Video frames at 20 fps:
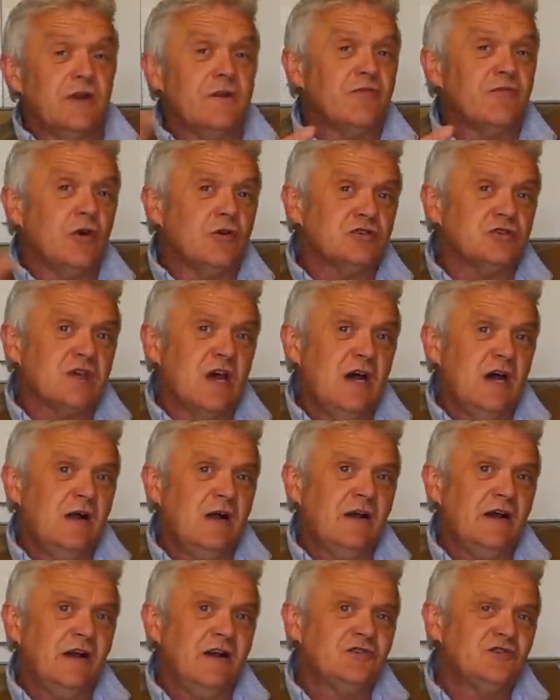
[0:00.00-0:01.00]
And of course,
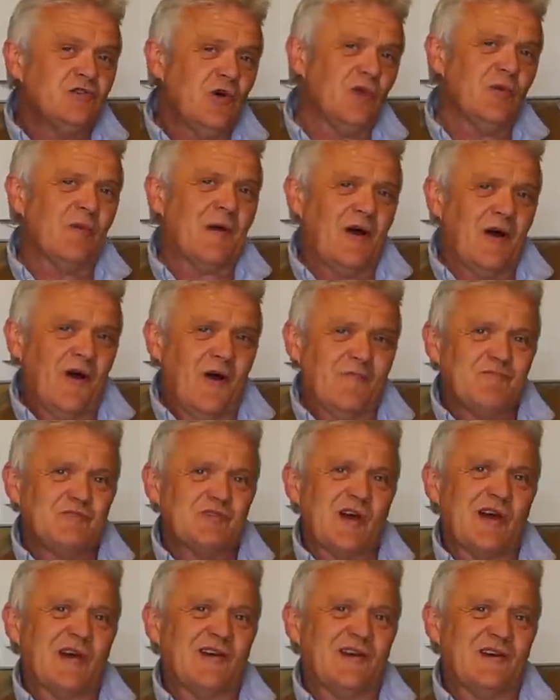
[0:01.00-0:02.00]
it's all about
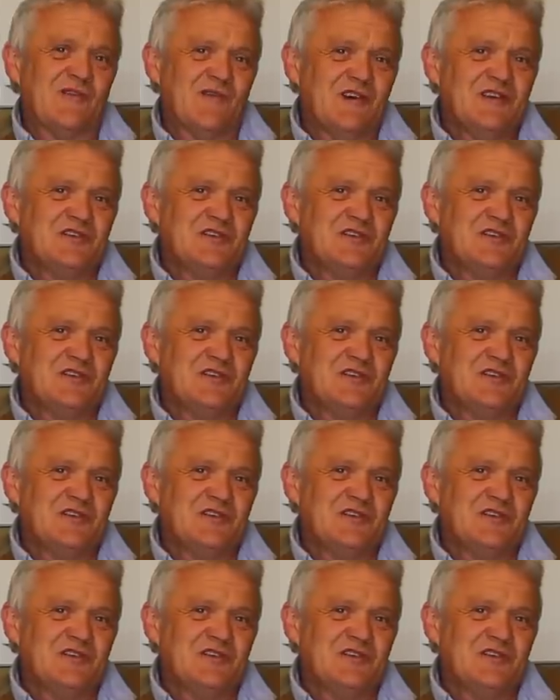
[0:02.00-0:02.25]
upcycling,